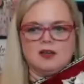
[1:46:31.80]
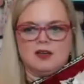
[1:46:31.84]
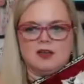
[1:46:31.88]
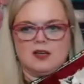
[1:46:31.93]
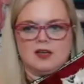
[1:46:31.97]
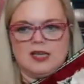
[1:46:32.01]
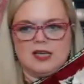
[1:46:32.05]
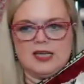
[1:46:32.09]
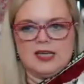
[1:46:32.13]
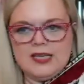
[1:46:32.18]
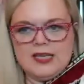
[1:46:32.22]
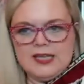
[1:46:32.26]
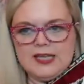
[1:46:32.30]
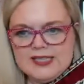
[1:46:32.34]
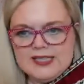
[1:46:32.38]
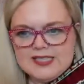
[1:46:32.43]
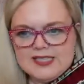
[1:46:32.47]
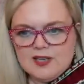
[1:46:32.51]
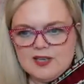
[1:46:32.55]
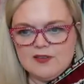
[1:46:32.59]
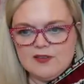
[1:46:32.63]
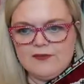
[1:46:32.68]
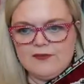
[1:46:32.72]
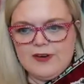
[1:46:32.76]
It's
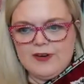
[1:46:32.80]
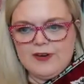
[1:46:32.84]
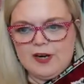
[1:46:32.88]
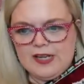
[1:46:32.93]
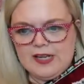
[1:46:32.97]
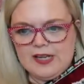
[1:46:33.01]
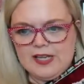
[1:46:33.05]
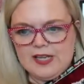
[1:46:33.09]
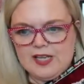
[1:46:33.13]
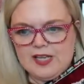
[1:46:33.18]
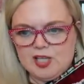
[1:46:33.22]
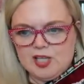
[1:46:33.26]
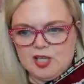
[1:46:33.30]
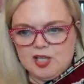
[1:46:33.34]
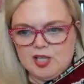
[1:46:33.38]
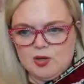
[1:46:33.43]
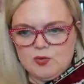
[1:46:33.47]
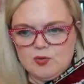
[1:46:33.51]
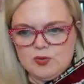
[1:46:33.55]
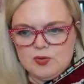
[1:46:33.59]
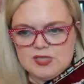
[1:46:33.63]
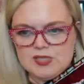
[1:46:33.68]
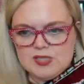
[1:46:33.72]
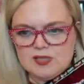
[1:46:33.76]
very
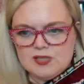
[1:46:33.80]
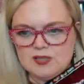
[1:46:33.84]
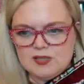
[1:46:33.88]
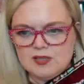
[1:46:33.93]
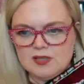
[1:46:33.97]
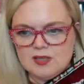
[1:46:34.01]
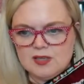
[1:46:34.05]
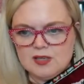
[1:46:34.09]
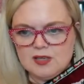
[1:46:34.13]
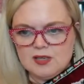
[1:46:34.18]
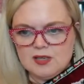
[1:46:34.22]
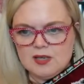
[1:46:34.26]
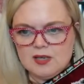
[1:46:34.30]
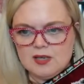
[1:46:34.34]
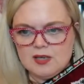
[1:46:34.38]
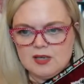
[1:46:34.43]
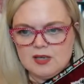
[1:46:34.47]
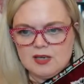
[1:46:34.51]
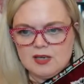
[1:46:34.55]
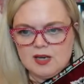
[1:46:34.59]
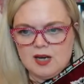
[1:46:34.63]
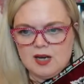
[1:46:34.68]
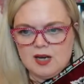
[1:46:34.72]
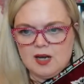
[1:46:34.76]
cute.
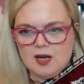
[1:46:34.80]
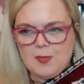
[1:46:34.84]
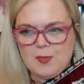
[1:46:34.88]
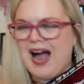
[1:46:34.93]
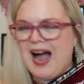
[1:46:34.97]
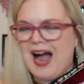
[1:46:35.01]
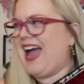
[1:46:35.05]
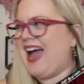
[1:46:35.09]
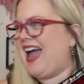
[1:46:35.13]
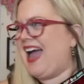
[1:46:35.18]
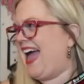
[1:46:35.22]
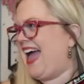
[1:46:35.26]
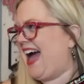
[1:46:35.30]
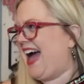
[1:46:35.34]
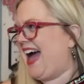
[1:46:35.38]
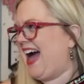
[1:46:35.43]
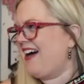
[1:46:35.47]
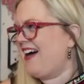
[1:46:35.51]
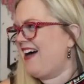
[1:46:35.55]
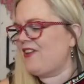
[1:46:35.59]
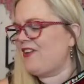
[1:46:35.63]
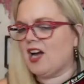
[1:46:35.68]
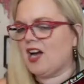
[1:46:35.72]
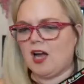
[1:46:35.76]
Um, I have
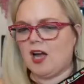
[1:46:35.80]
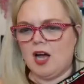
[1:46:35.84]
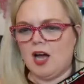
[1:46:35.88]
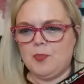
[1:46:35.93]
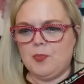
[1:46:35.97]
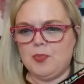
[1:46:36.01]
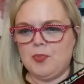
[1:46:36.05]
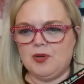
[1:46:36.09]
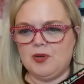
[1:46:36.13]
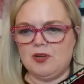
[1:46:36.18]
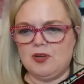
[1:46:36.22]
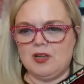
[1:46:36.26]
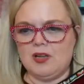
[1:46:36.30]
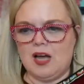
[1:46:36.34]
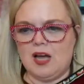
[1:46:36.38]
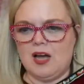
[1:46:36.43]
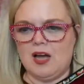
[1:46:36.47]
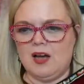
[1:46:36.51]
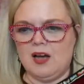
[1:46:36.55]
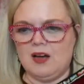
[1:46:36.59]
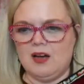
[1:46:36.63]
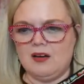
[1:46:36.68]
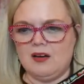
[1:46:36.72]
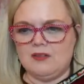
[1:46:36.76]
a couple
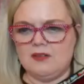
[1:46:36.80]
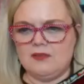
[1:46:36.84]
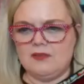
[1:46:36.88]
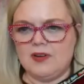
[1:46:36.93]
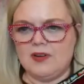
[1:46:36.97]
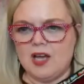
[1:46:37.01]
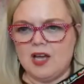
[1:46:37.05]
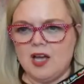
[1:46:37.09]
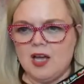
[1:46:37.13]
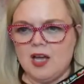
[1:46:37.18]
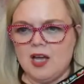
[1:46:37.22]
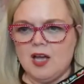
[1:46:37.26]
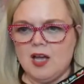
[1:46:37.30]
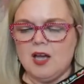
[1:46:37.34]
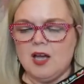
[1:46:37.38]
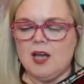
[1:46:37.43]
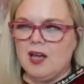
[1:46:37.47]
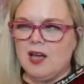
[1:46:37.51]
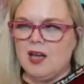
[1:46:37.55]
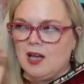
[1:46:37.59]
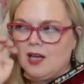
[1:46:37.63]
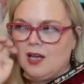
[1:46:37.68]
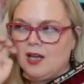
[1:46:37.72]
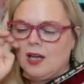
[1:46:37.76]
of.
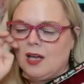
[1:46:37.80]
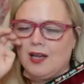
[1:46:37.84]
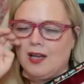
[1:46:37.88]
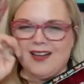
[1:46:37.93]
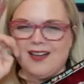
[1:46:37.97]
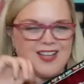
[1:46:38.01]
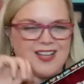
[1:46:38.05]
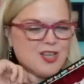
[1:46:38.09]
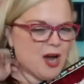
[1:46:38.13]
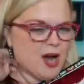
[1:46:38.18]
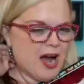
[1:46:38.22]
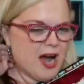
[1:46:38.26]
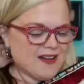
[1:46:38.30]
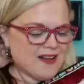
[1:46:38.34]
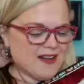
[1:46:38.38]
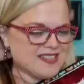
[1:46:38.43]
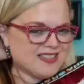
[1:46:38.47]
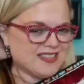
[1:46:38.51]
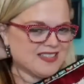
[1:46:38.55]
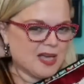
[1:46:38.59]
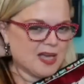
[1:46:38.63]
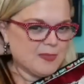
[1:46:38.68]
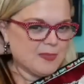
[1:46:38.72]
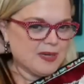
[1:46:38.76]
You'll have to
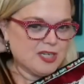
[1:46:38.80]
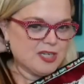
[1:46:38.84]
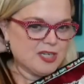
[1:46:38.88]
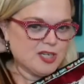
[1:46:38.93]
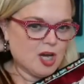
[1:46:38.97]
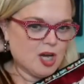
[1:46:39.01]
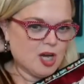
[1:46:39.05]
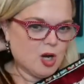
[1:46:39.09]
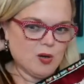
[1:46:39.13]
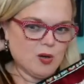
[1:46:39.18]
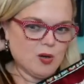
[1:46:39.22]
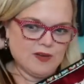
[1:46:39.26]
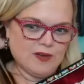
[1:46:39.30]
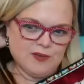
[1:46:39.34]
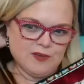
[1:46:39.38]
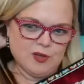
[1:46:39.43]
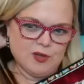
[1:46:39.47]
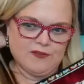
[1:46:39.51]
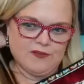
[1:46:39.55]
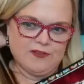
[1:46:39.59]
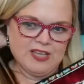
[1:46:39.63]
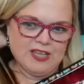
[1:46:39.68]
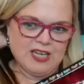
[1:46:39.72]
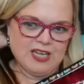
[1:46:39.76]
let me know if you, if
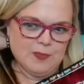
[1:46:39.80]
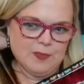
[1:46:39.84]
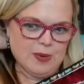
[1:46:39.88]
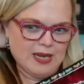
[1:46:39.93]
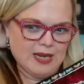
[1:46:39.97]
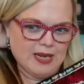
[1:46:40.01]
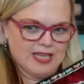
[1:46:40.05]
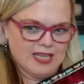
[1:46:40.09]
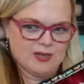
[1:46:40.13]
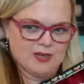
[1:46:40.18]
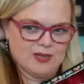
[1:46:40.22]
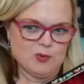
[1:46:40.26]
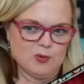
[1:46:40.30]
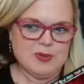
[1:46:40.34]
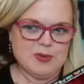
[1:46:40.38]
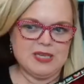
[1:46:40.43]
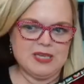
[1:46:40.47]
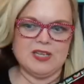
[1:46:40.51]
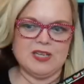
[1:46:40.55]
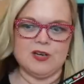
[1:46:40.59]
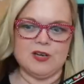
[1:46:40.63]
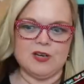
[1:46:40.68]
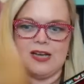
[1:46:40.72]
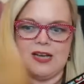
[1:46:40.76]
anybody would be
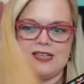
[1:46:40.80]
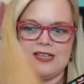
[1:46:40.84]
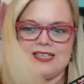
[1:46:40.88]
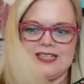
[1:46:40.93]
interested.